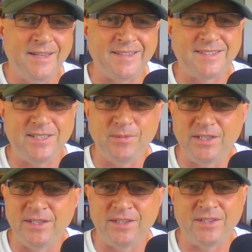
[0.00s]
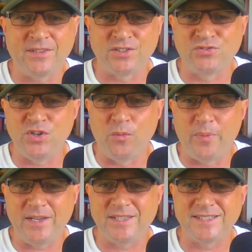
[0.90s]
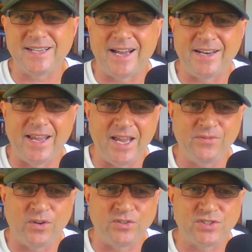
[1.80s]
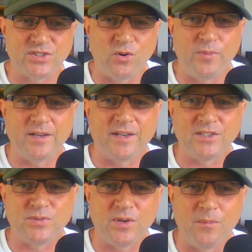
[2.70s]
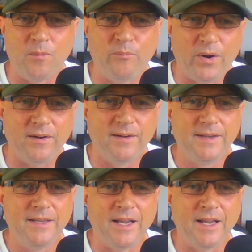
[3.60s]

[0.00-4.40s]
It's seemingly there's Real Betis and Everton still being linked with him, but